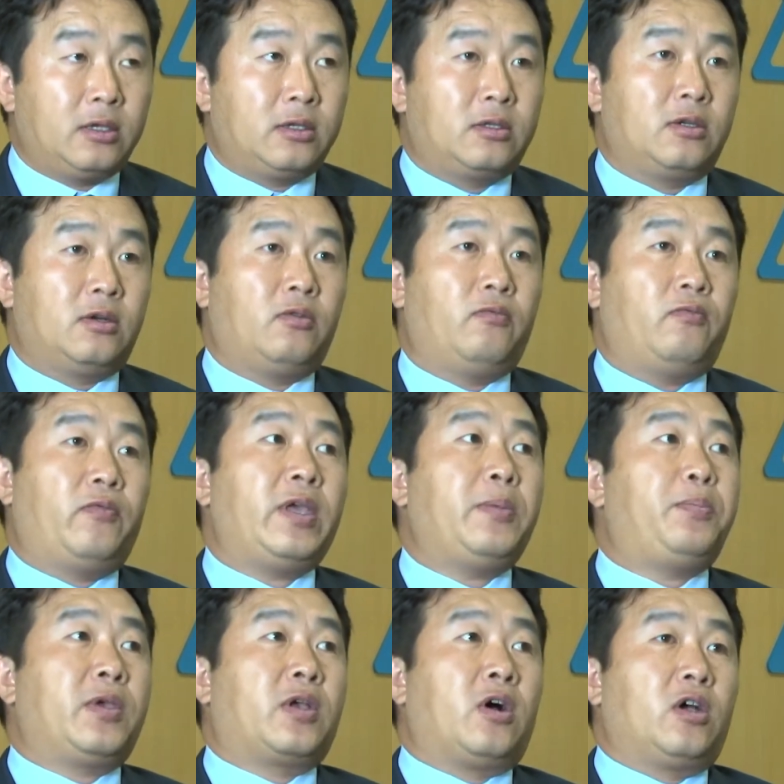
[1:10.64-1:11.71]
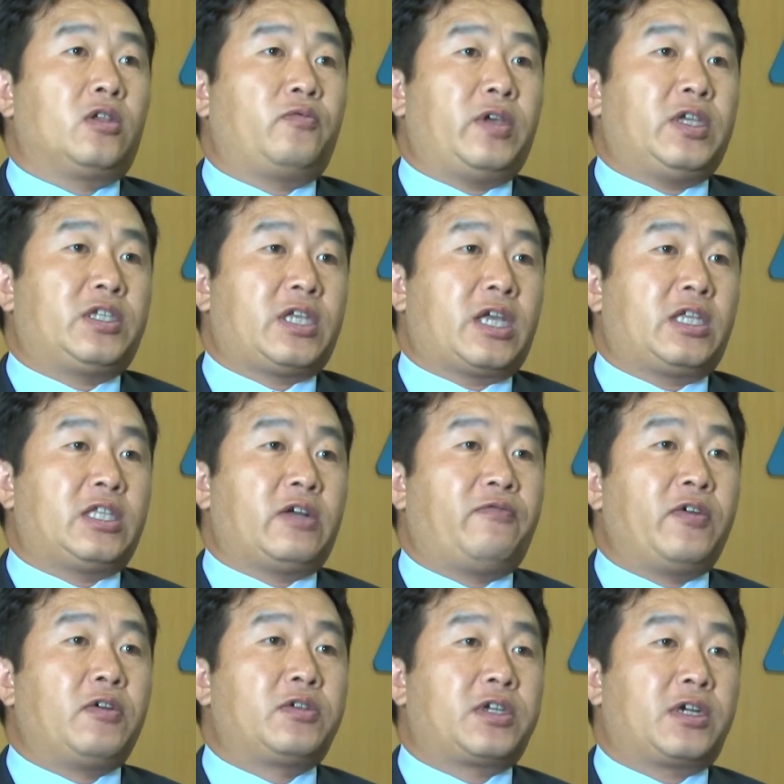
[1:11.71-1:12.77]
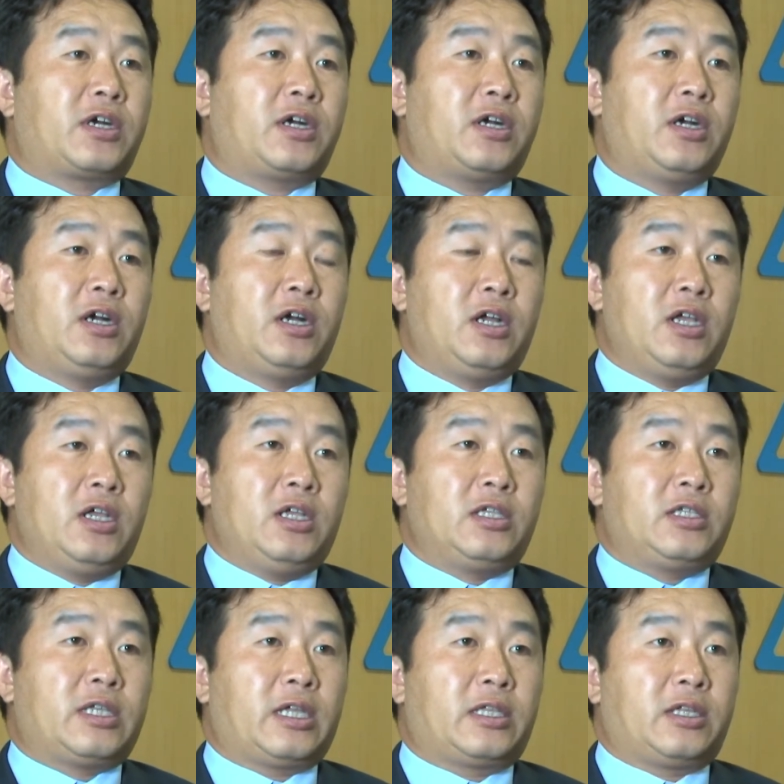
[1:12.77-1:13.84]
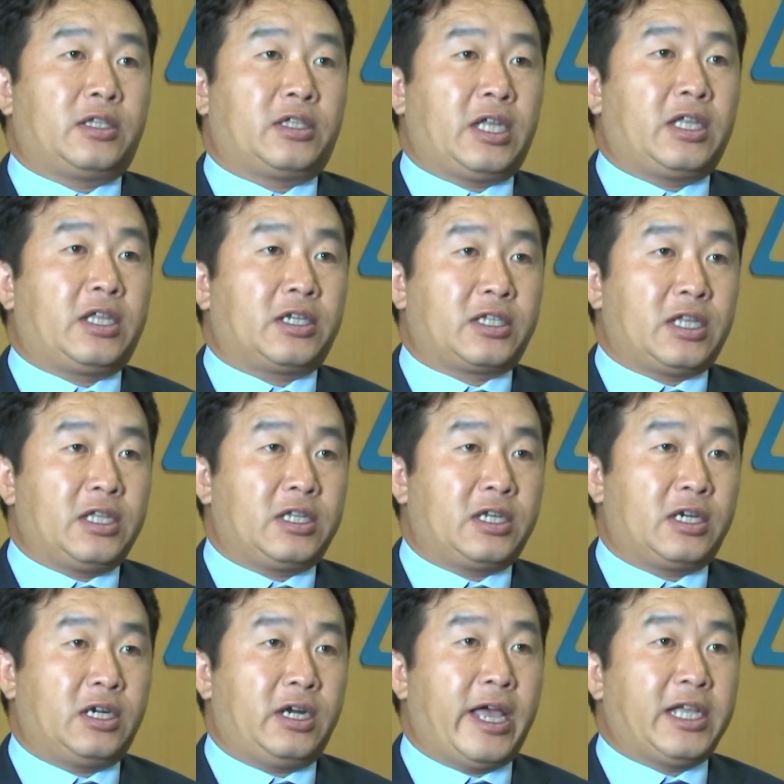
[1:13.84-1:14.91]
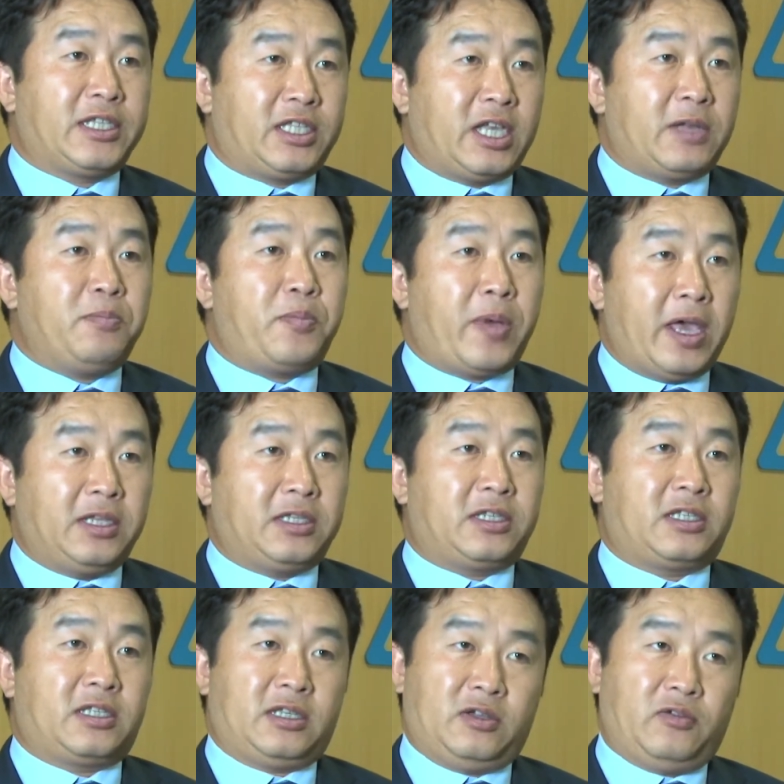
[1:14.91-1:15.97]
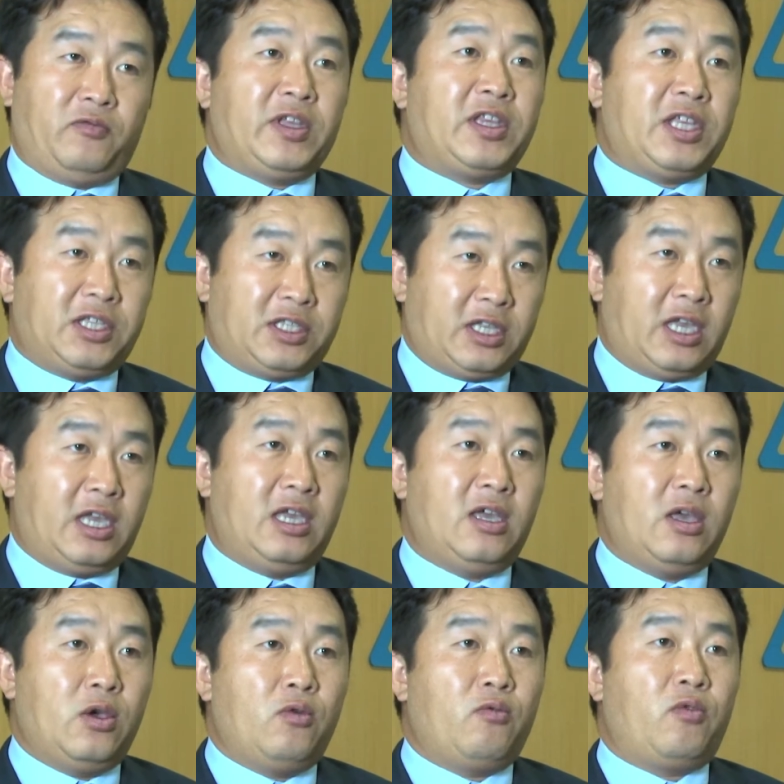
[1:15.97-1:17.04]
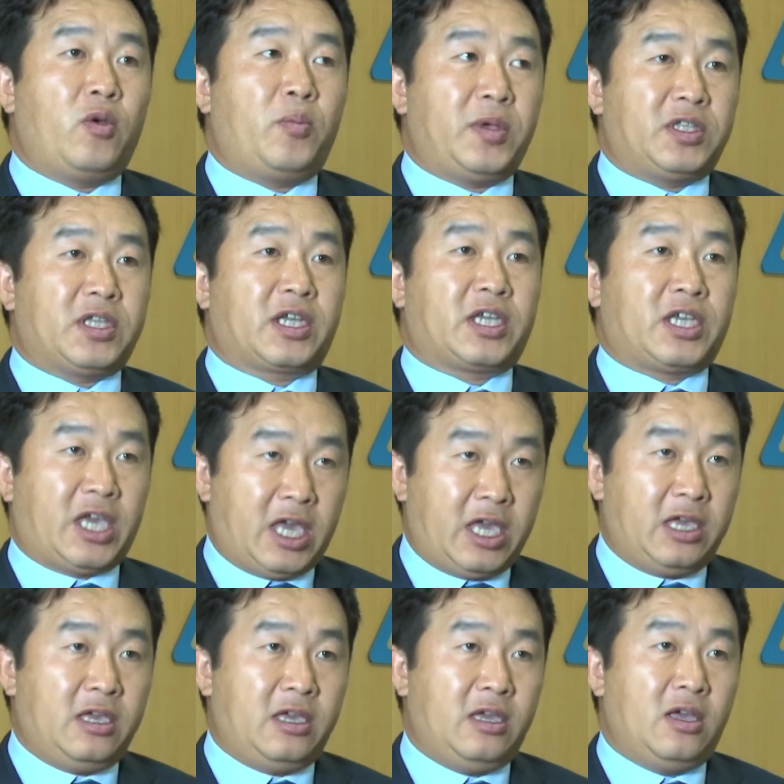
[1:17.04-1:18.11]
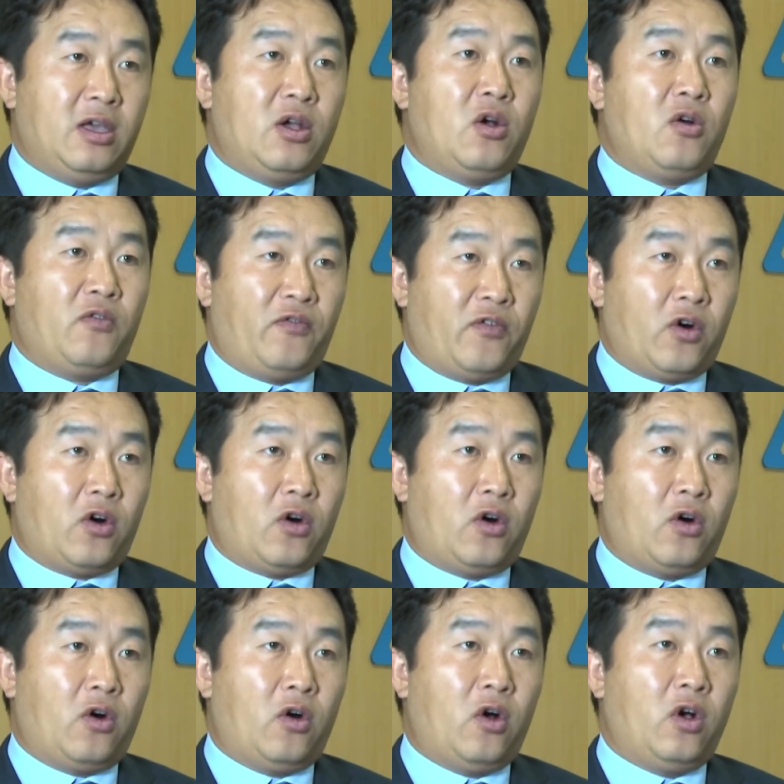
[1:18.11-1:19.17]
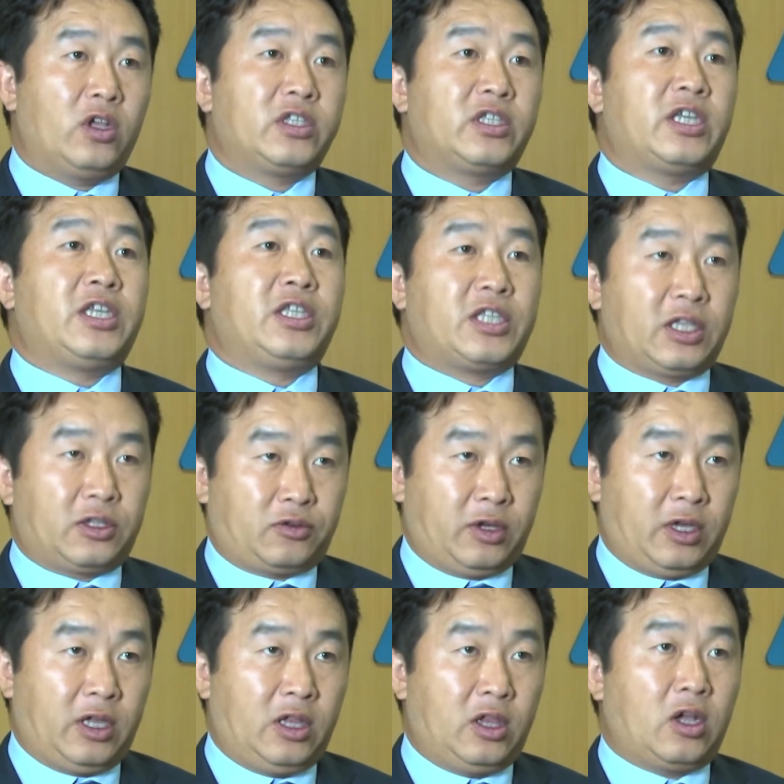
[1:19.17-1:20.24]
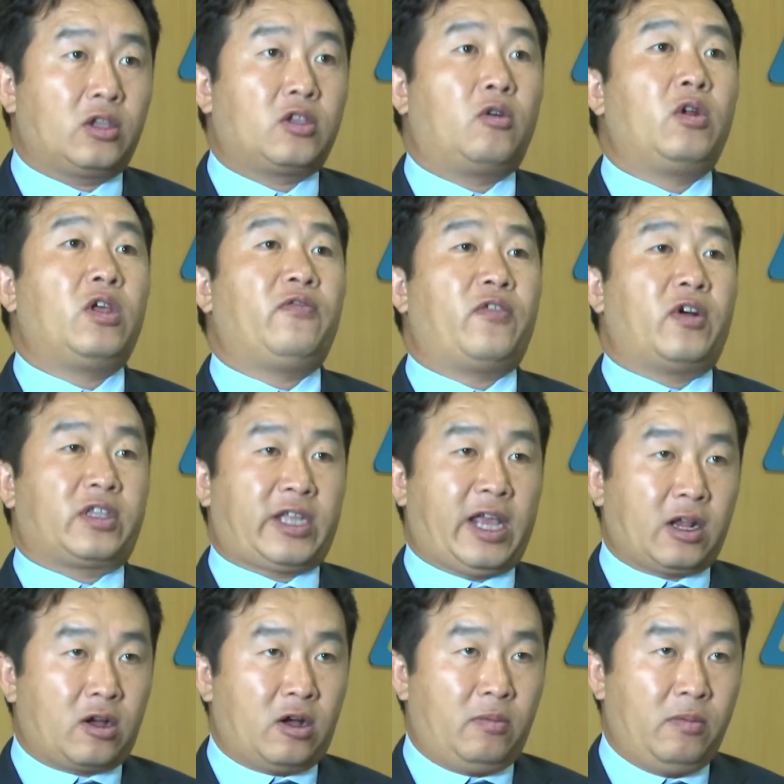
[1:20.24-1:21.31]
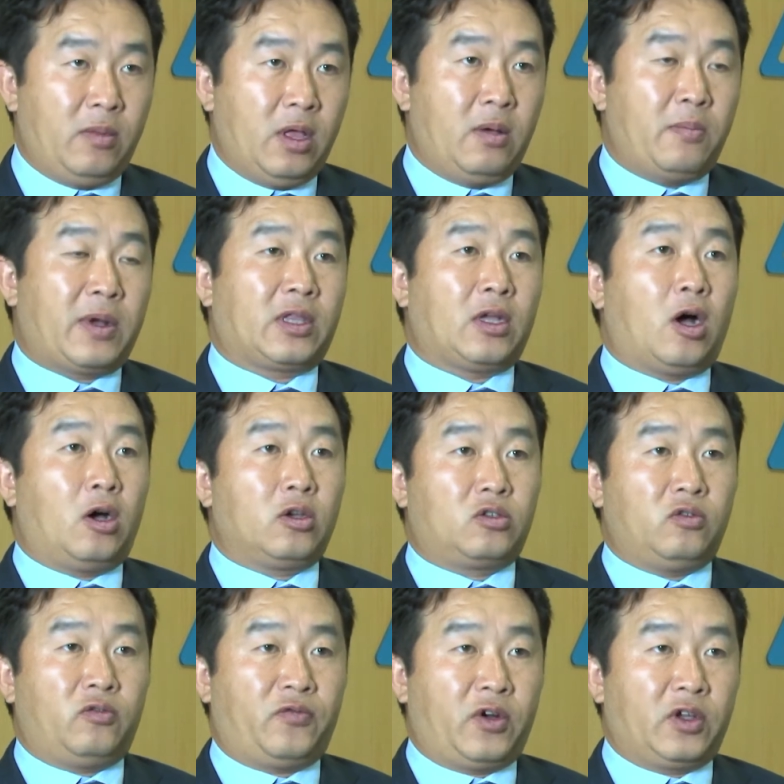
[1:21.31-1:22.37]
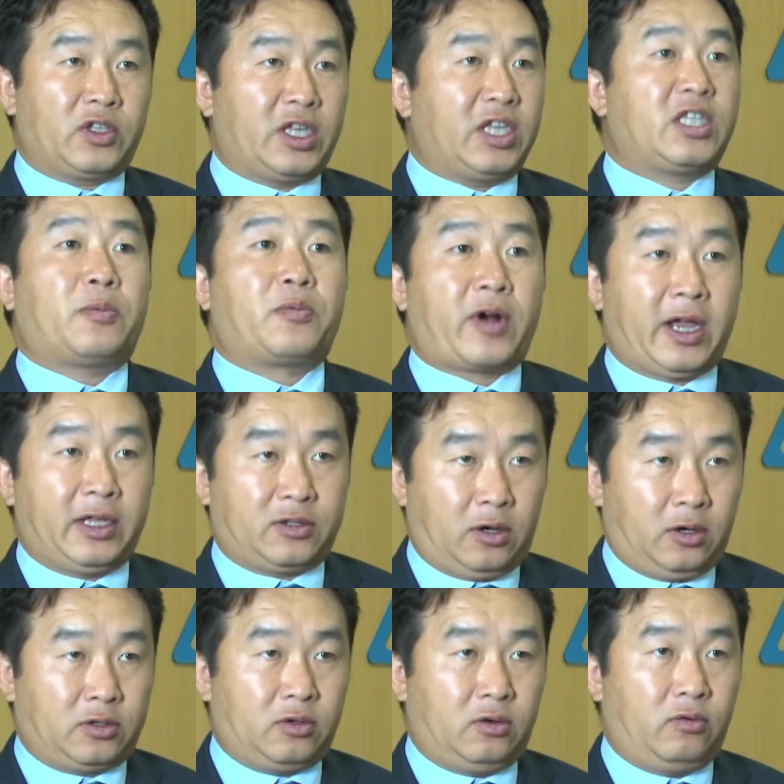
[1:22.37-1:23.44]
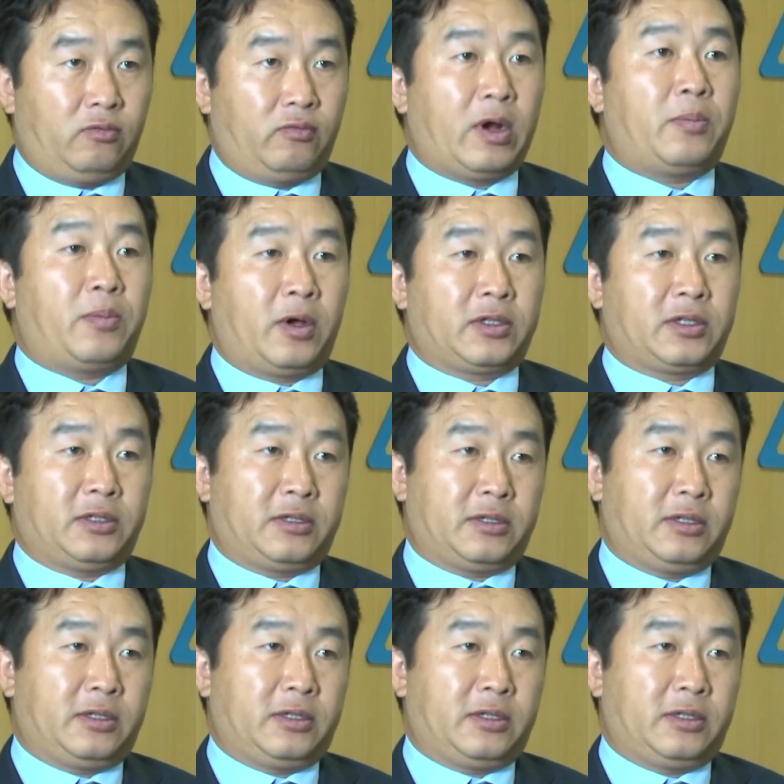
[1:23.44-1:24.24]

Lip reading: So because we think the future, that the data center, SDN-based VDC, will be the key for the industry, not only for telecom, but also for the enterprise also, very important.